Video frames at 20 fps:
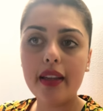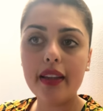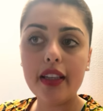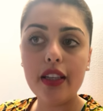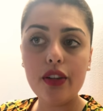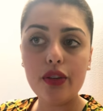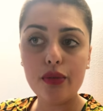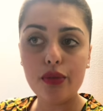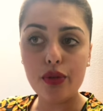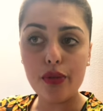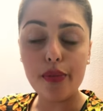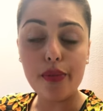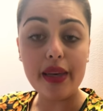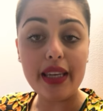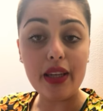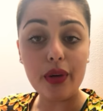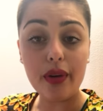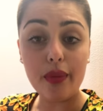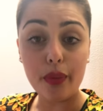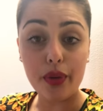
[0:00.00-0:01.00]
and then you
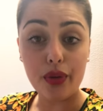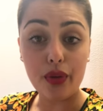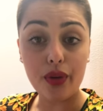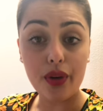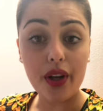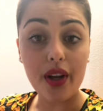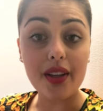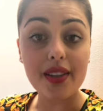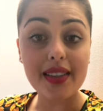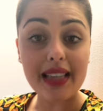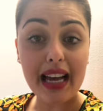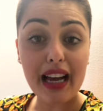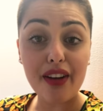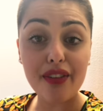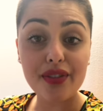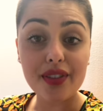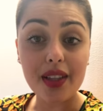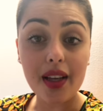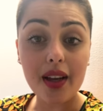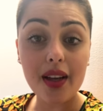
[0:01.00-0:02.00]
meet with your nurse
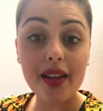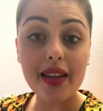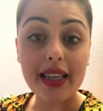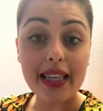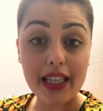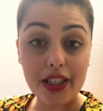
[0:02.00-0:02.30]
after